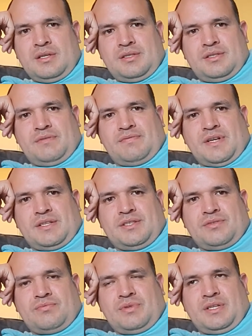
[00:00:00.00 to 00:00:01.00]
Steve
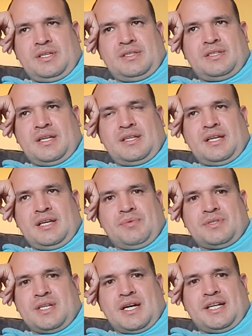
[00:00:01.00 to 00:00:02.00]
Francis really stated that he
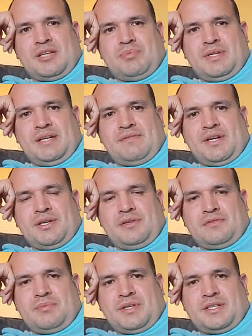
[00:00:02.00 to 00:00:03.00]
was not going to play in
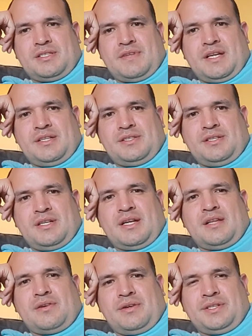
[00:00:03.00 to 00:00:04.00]
Vancouver because of that incident and
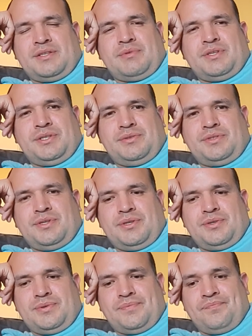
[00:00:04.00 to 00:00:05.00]
other issues
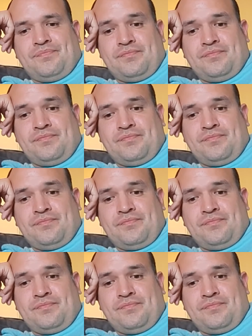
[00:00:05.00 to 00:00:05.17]
too.